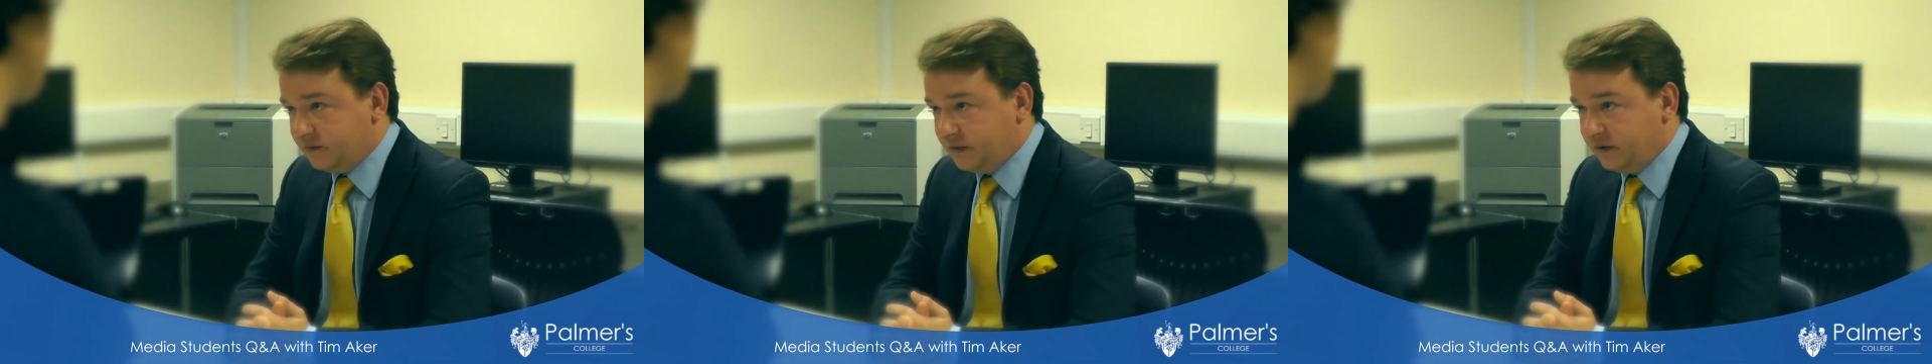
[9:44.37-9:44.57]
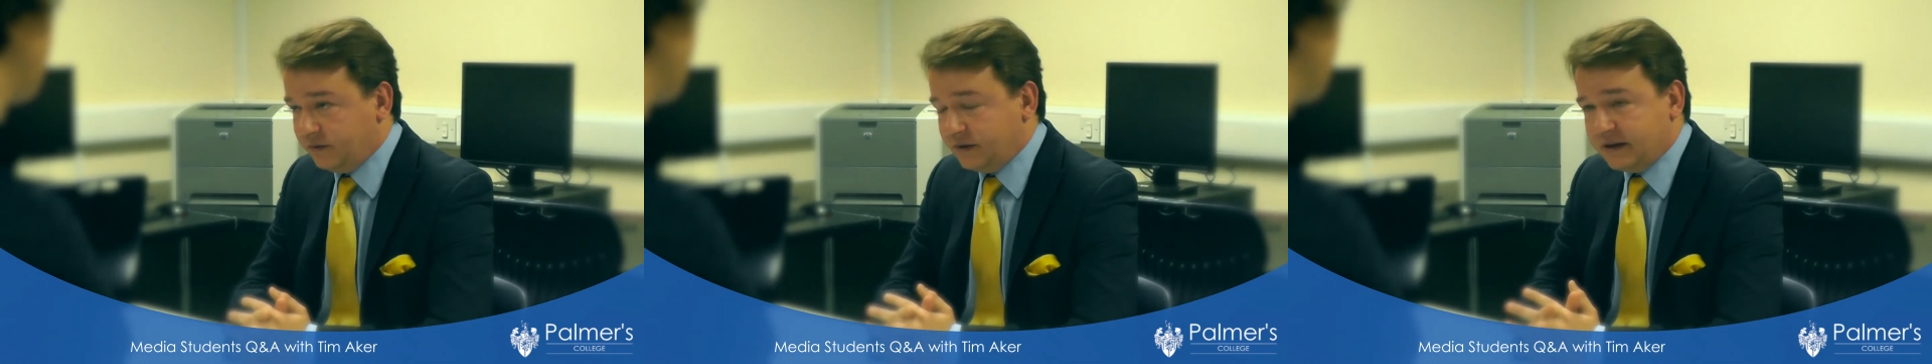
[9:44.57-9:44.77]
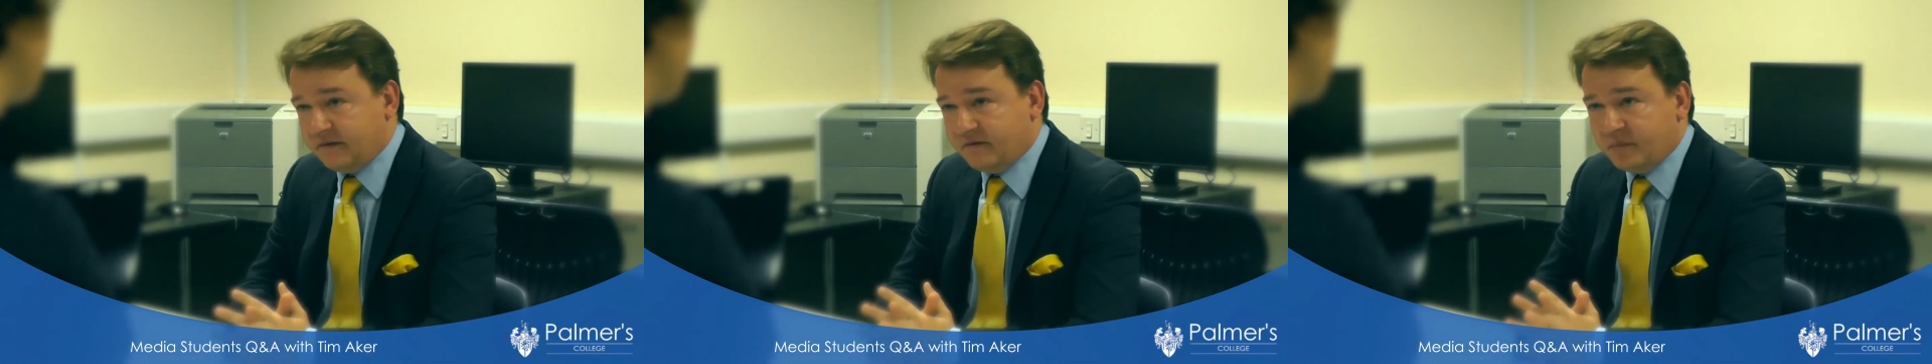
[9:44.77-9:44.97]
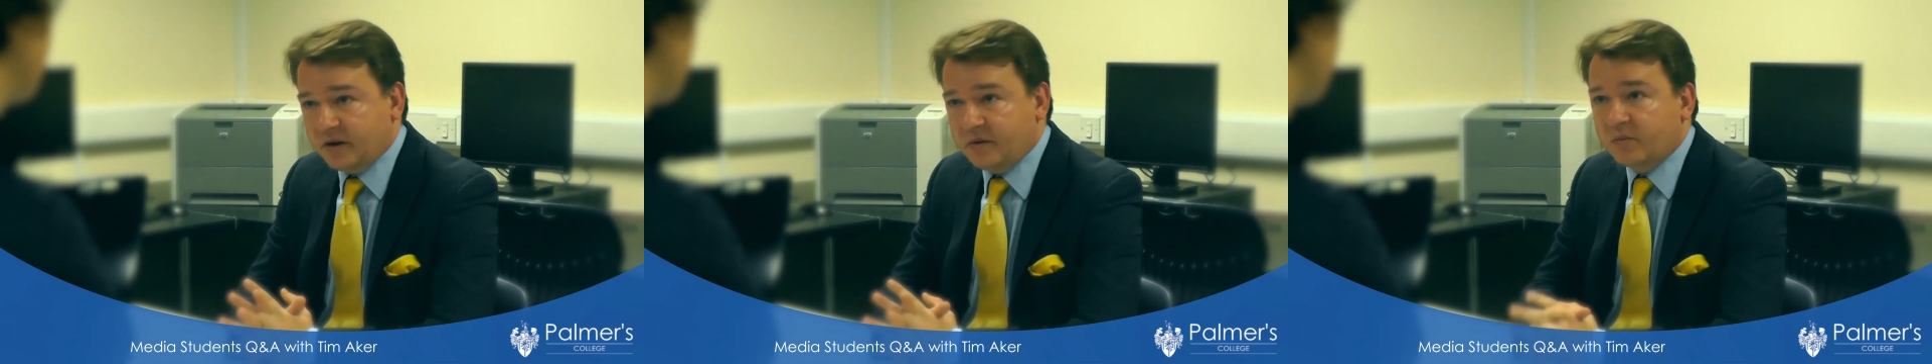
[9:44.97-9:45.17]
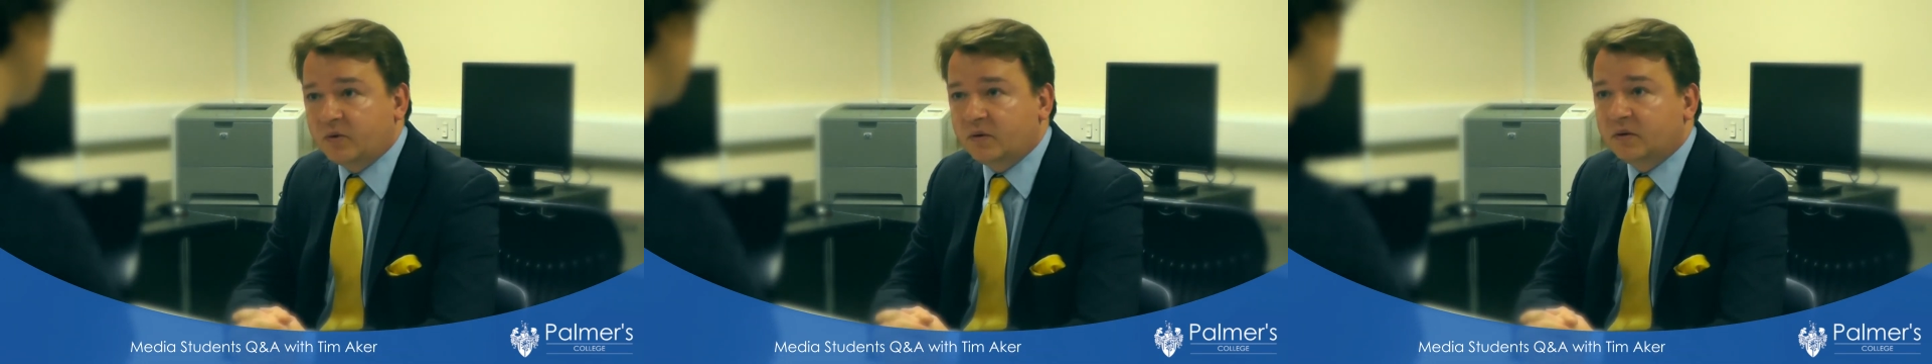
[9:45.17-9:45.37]
you know, we'd have
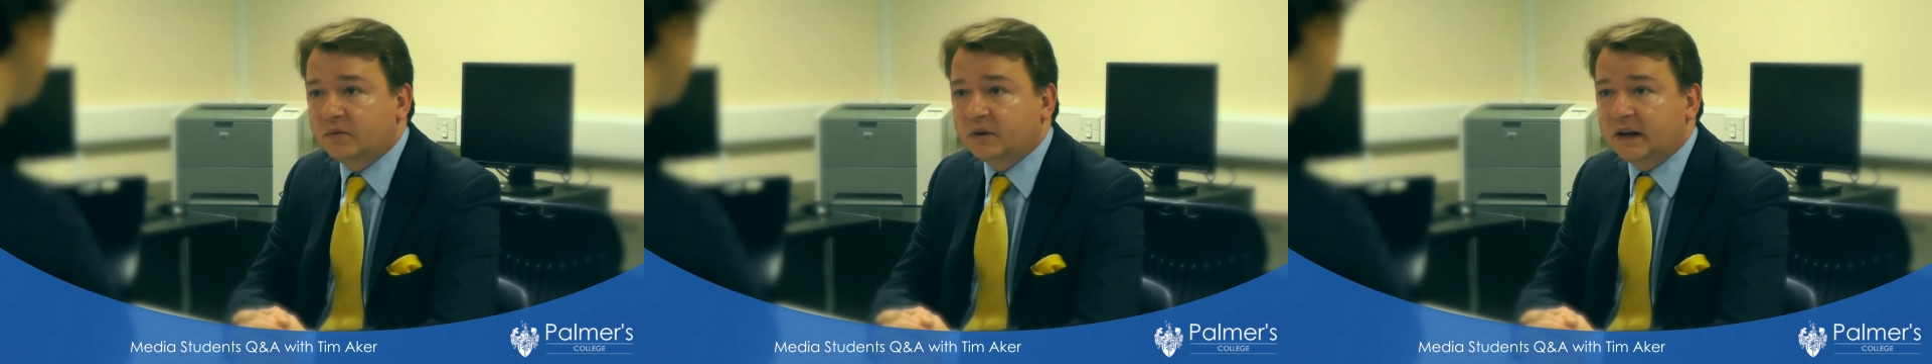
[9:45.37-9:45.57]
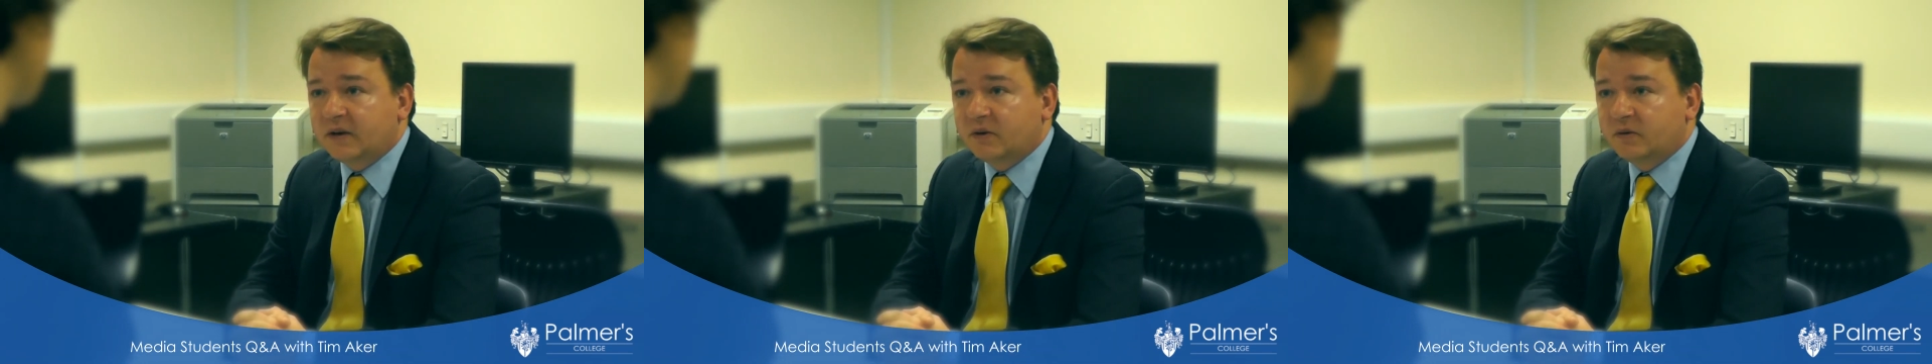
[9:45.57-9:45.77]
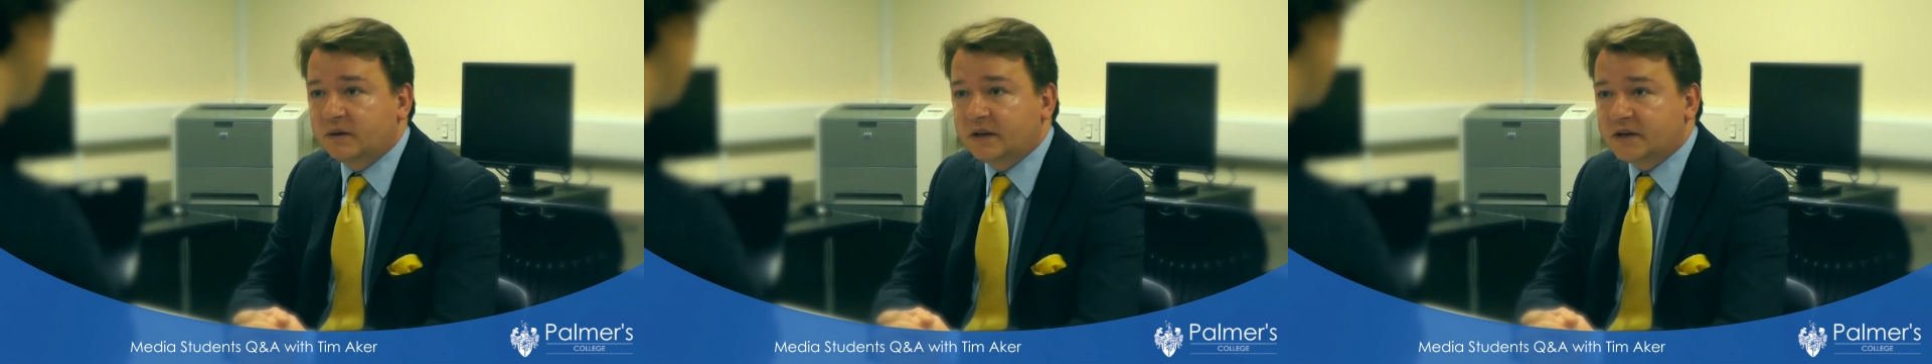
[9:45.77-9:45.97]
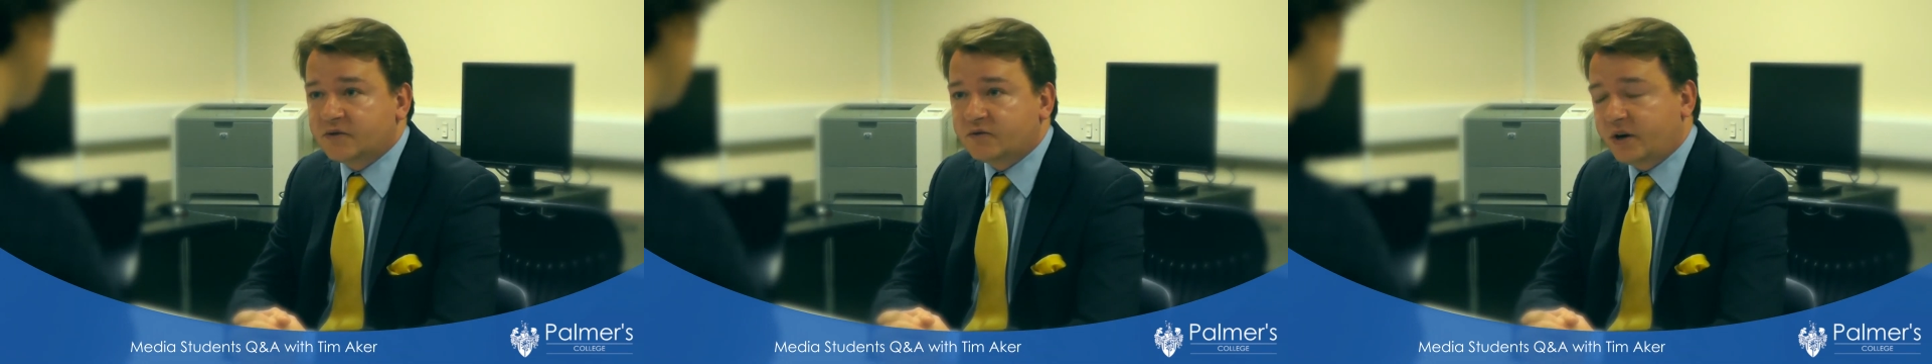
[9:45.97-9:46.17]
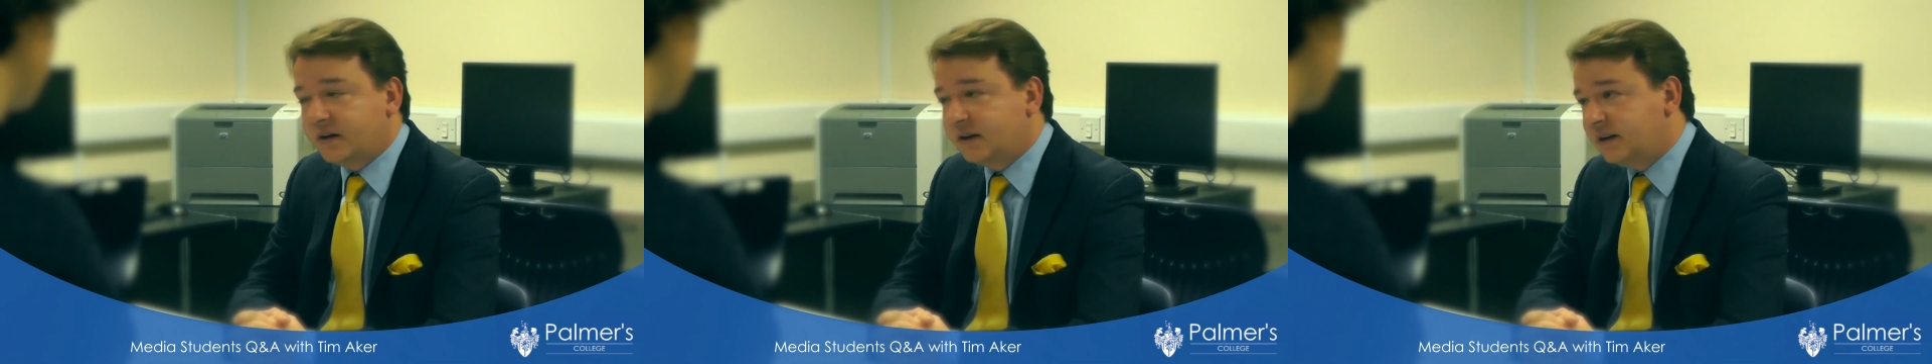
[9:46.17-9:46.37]
people that would get all these
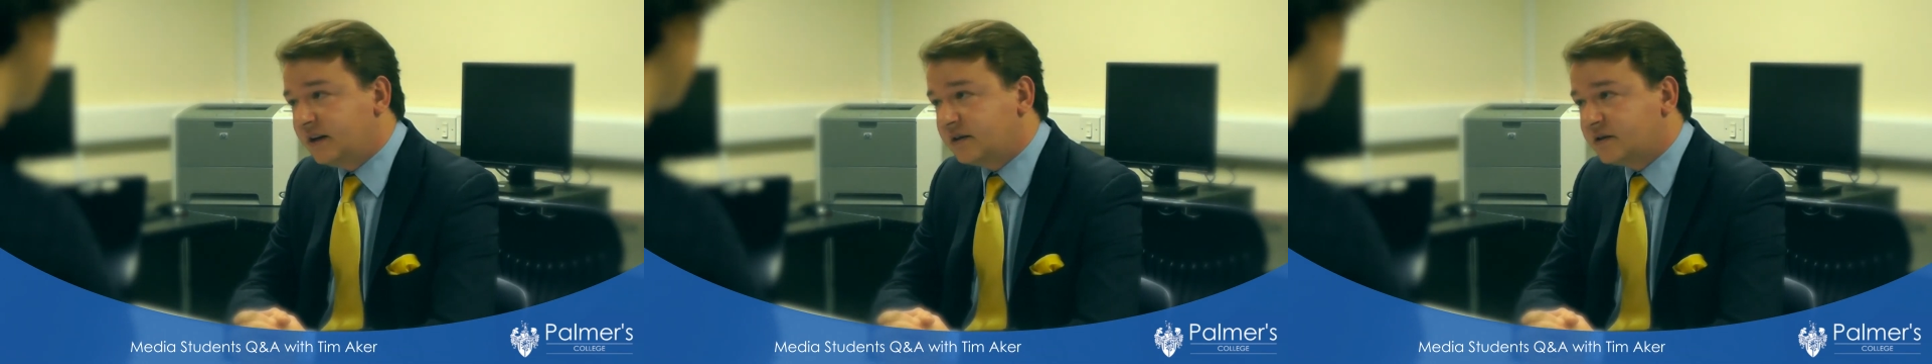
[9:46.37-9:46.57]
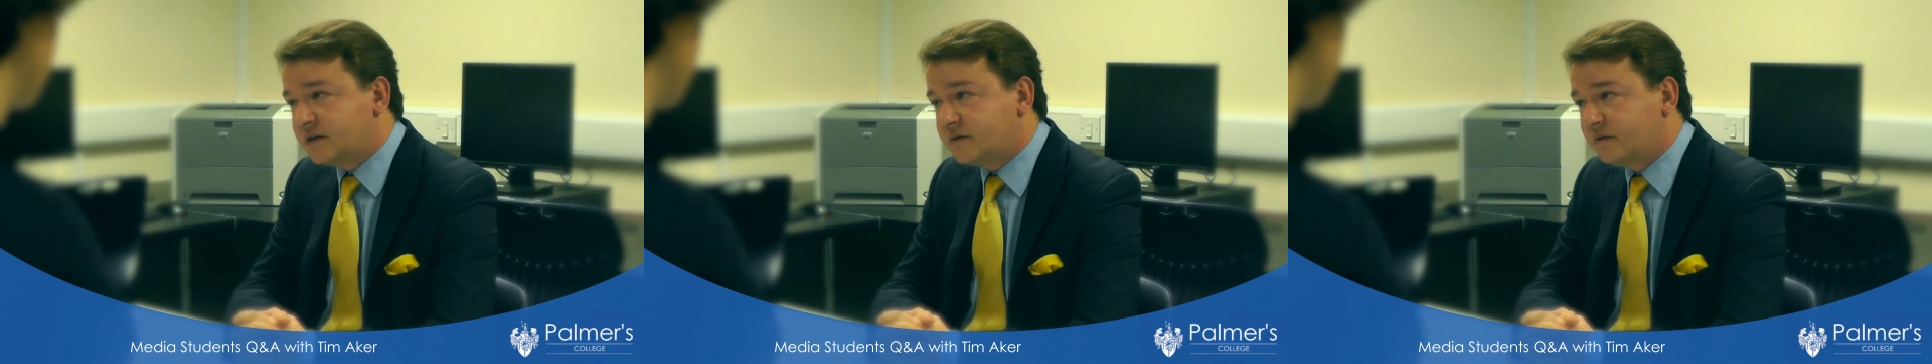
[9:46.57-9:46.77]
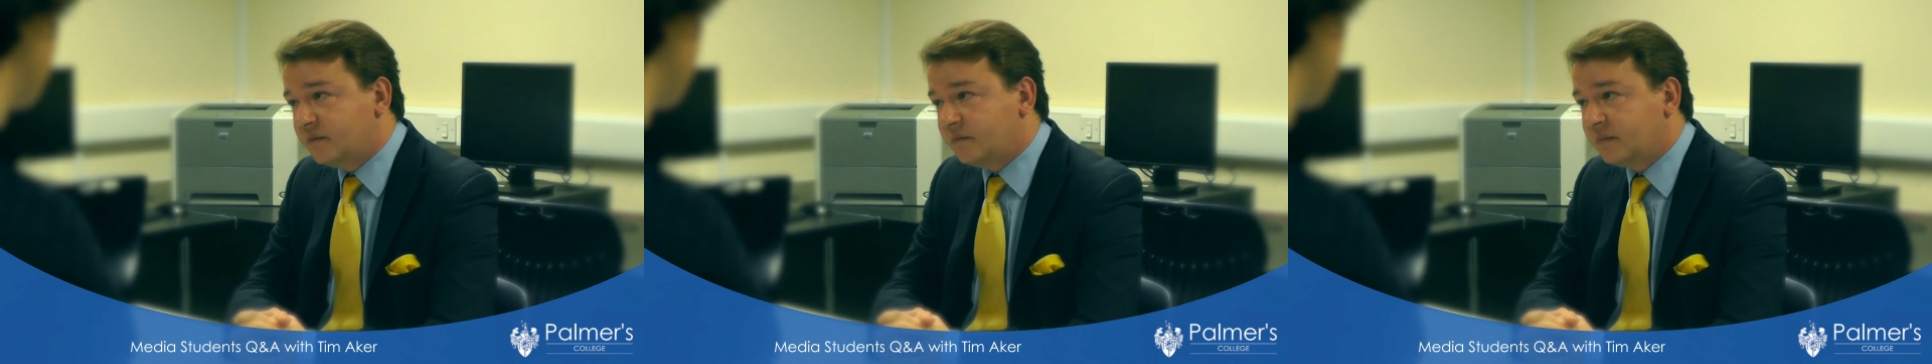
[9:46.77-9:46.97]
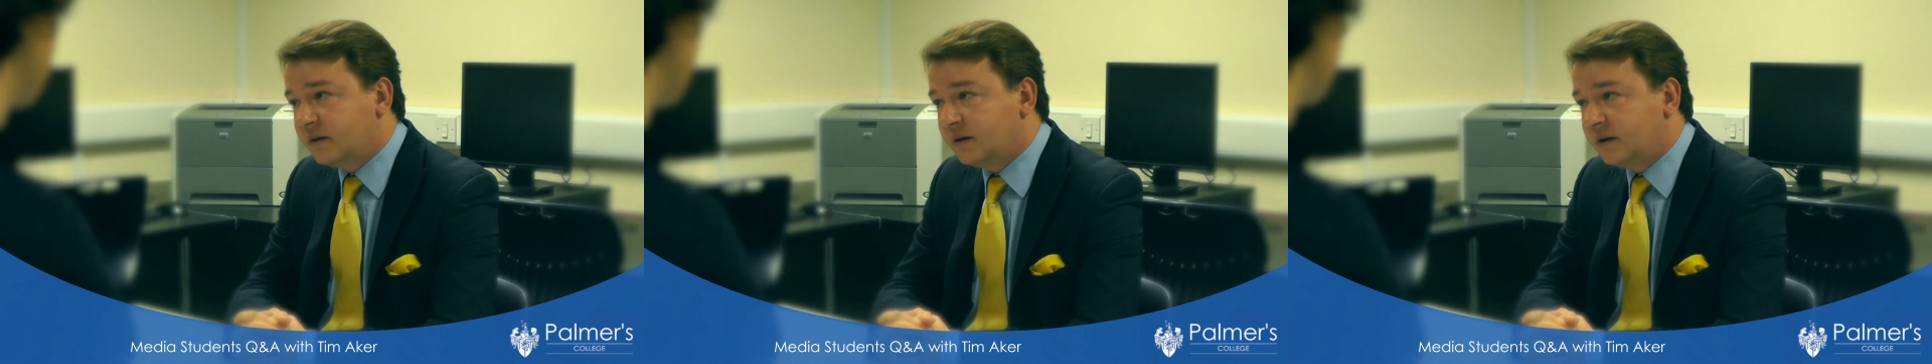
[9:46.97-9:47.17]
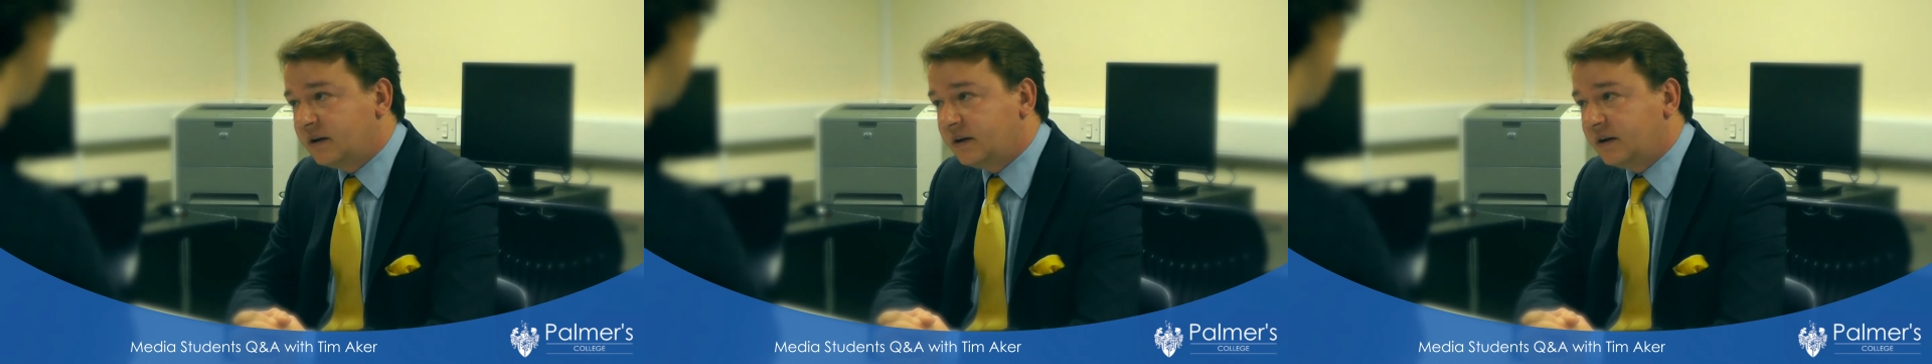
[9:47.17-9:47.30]
threatening letters from